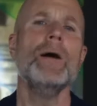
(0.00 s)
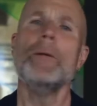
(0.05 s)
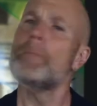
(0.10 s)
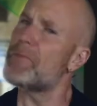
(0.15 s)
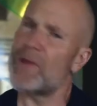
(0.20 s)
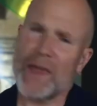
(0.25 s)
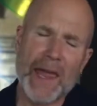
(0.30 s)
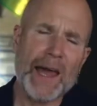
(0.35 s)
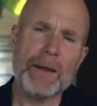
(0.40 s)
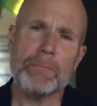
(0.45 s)

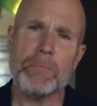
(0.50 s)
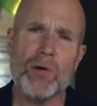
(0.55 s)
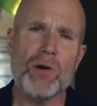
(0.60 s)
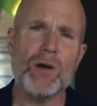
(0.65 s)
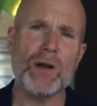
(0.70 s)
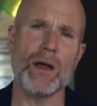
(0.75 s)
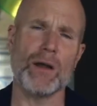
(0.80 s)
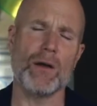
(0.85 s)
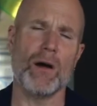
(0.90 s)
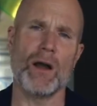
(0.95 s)
You can't put
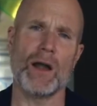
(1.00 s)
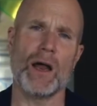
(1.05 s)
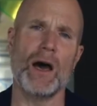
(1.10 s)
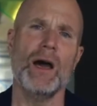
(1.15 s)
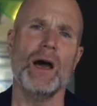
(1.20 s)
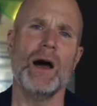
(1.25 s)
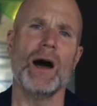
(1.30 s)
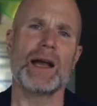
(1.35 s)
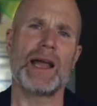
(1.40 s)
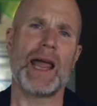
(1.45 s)
it on a
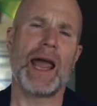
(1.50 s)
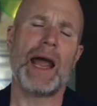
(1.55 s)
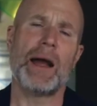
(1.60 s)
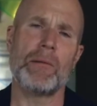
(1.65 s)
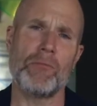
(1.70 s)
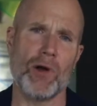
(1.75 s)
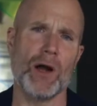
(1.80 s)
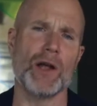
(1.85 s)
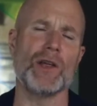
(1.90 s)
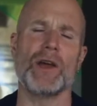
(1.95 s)

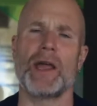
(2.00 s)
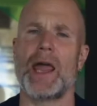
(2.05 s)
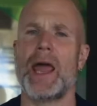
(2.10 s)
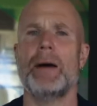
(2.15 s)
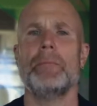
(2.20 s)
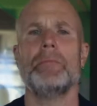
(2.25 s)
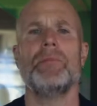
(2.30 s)
camera, you can't